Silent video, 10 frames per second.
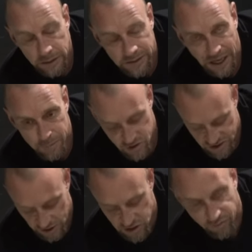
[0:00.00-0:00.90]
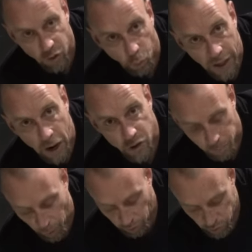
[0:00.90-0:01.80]
got to be sensitive to the way how your
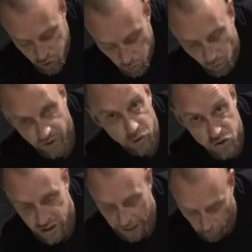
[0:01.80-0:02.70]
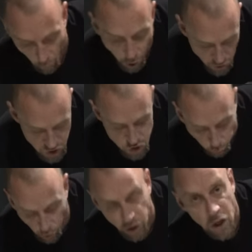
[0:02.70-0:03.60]
partner's moving. You just can't go, oh, does this
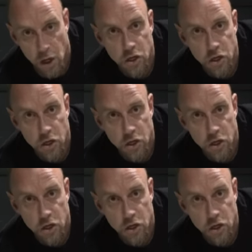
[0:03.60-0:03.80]
work?